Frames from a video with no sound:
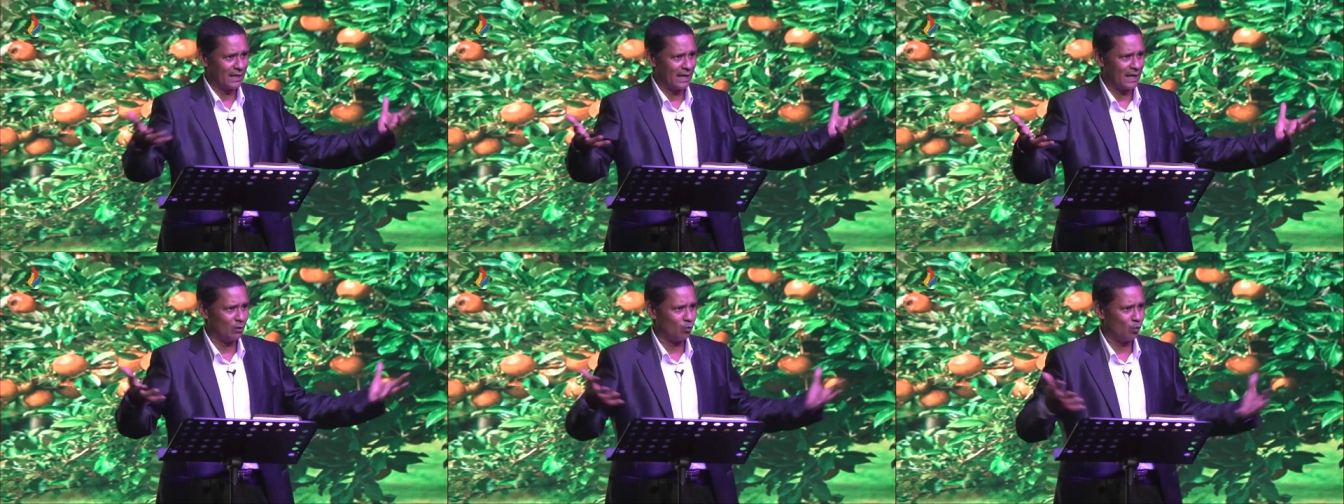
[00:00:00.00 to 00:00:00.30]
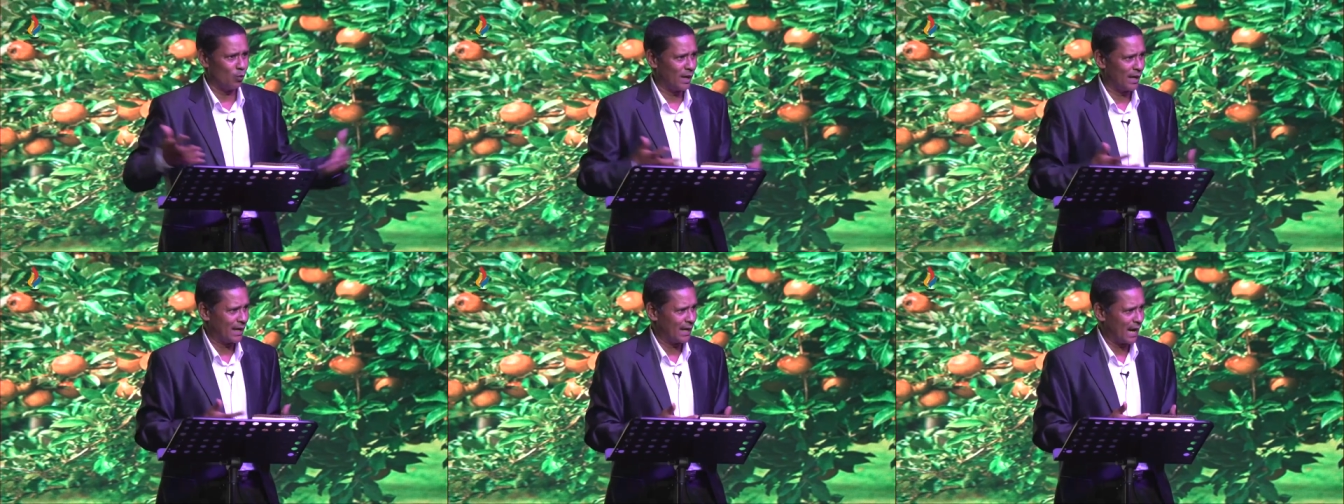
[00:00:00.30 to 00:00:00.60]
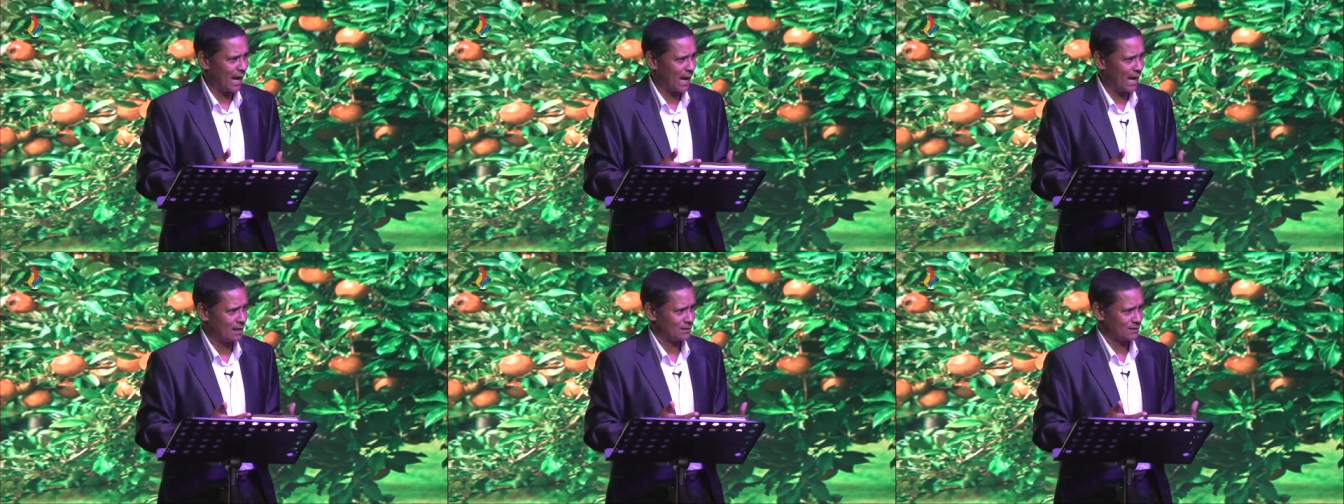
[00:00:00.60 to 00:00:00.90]
a way
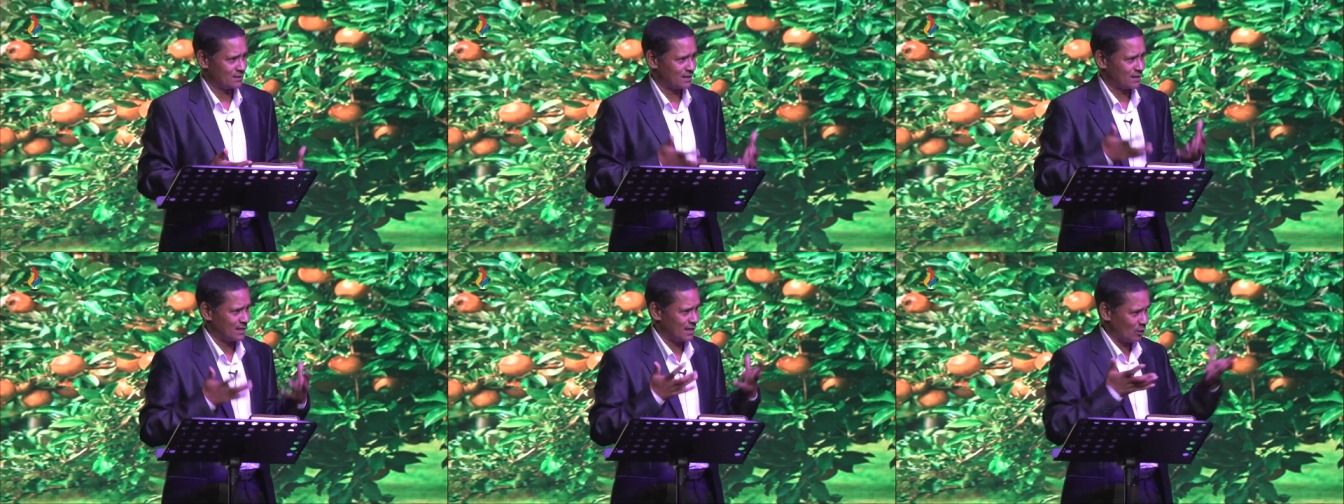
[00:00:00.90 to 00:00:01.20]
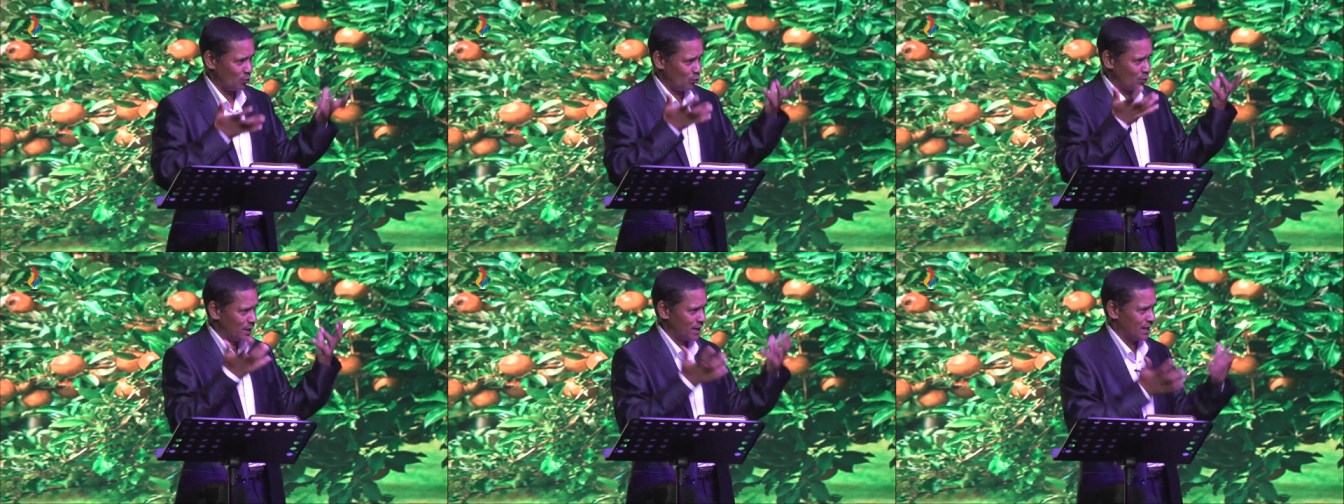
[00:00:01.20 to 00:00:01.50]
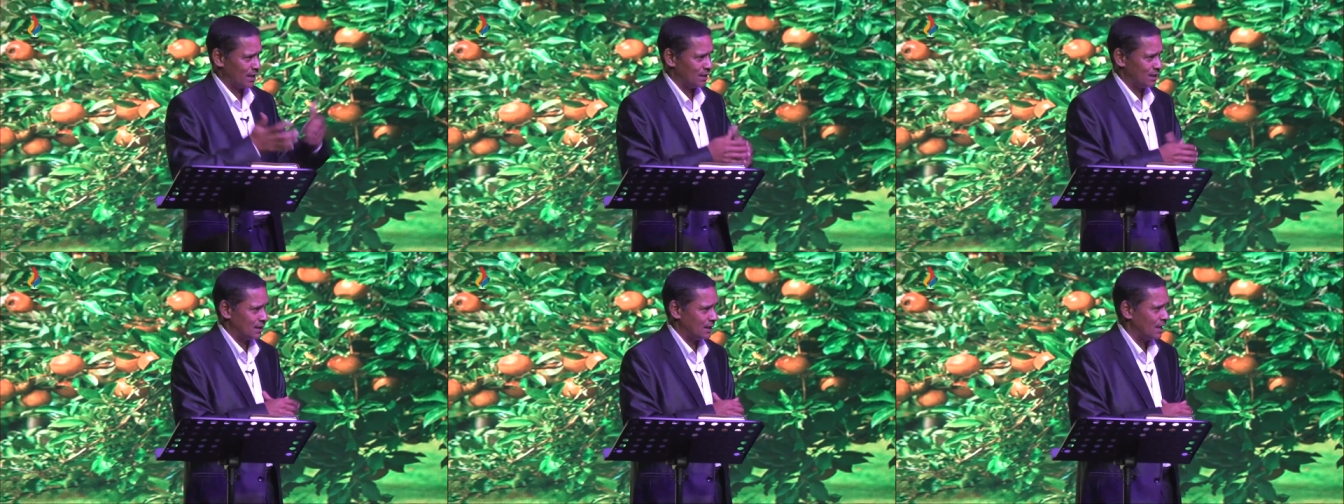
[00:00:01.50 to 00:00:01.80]
out so that we
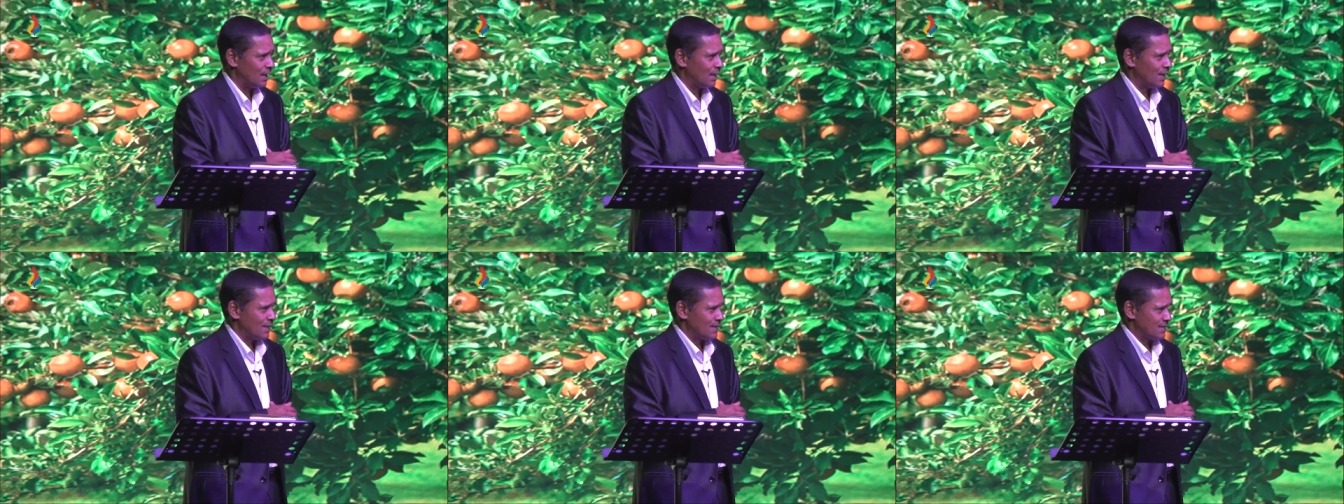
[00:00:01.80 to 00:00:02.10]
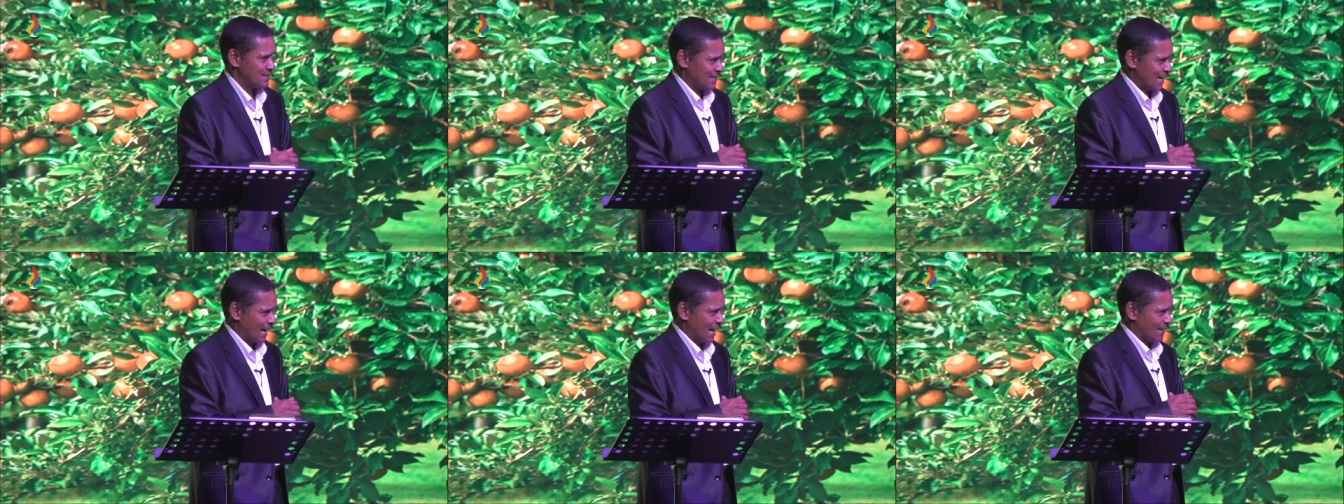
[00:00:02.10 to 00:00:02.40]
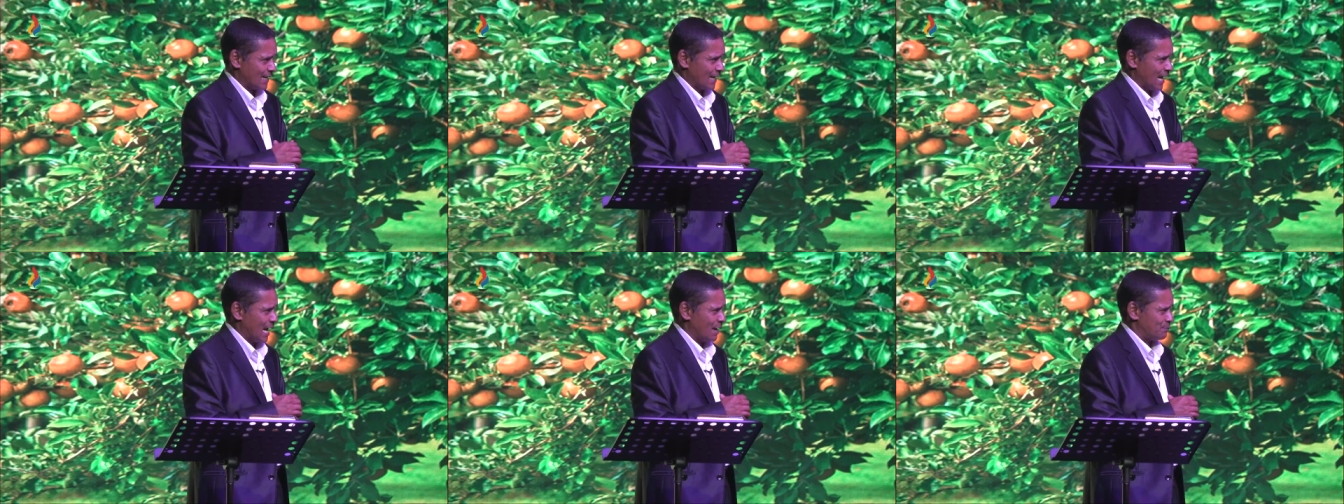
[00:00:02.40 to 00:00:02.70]
can
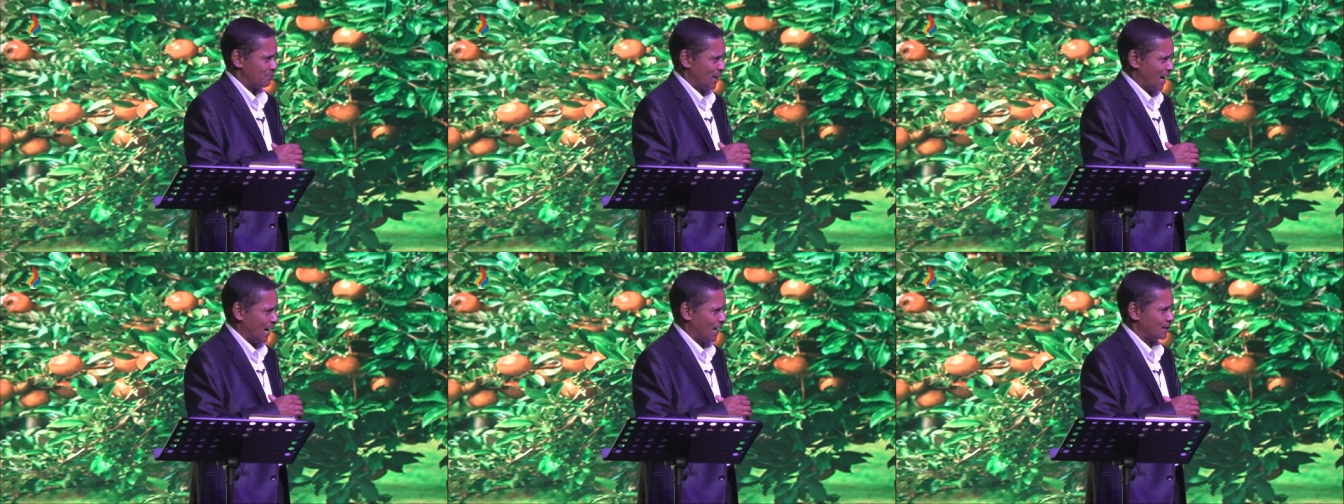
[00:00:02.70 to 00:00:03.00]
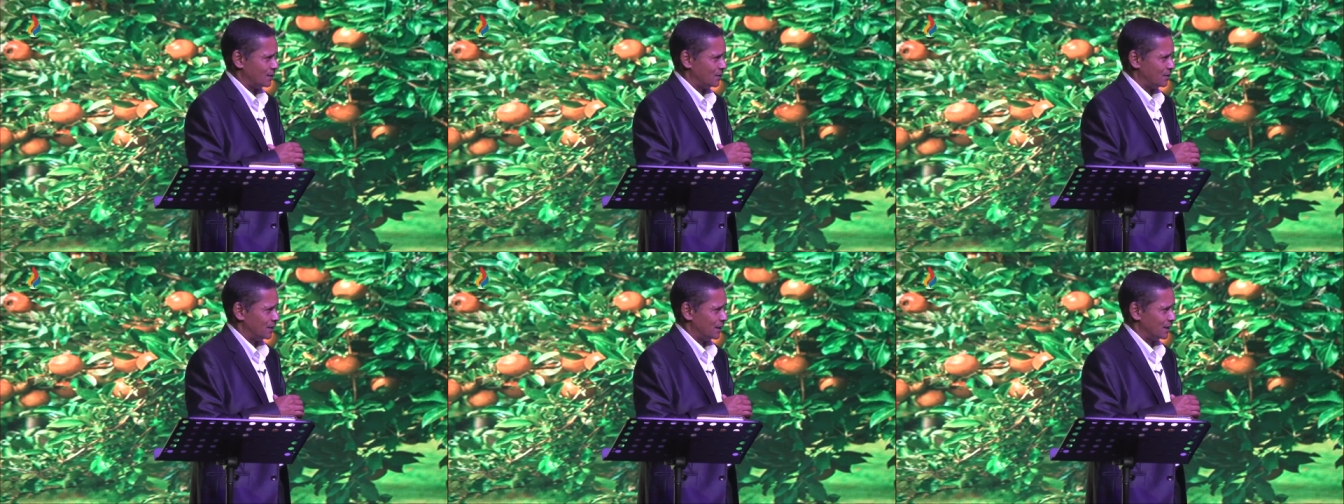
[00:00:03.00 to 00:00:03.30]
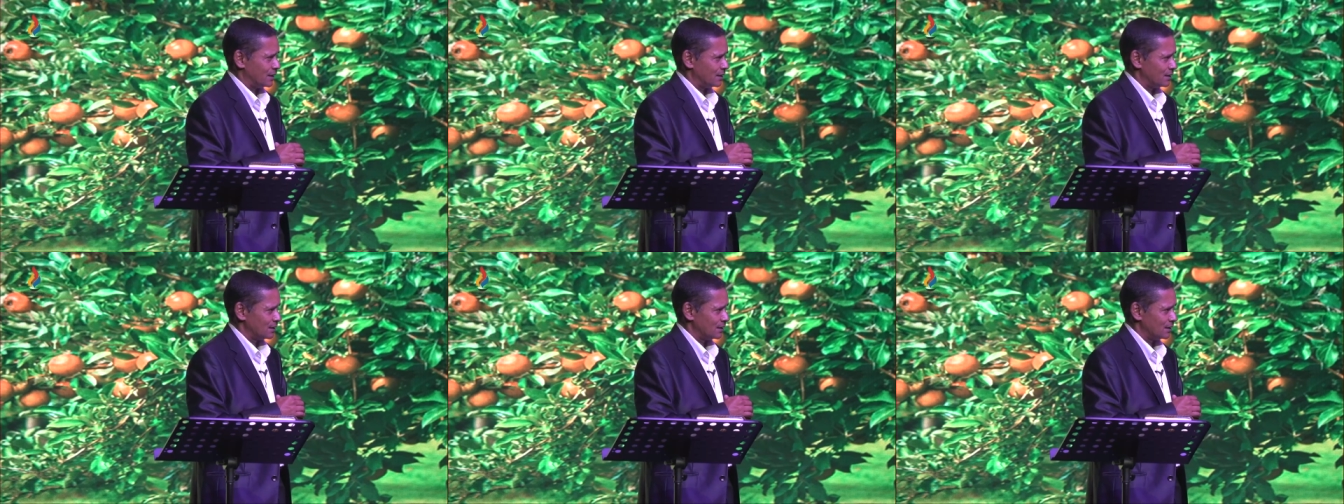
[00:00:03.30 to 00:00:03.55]
stand up under it.